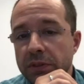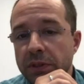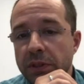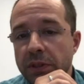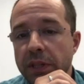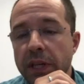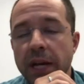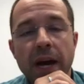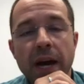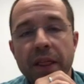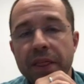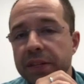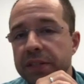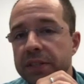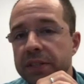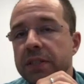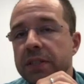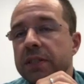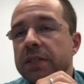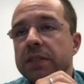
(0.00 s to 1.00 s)
Yeah,
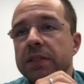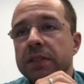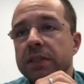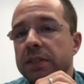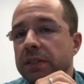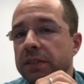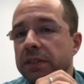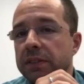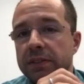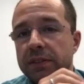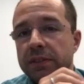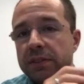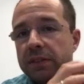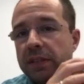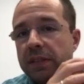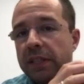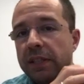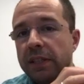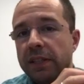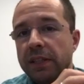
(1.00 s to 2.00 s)
this is
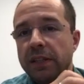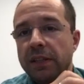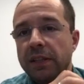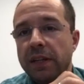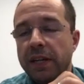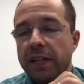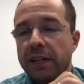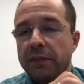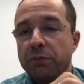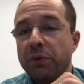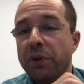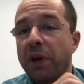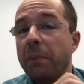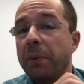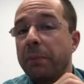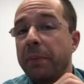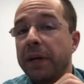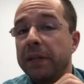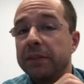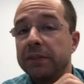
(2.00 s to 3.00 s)
again, if we're
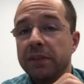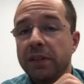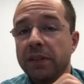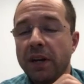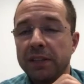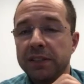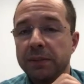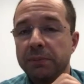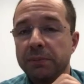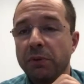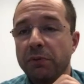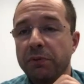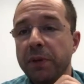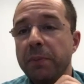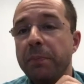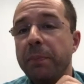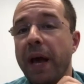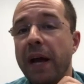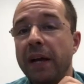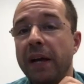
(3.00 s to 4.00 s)
coming back to the concept of
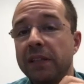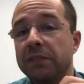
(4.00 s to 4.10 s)
impact,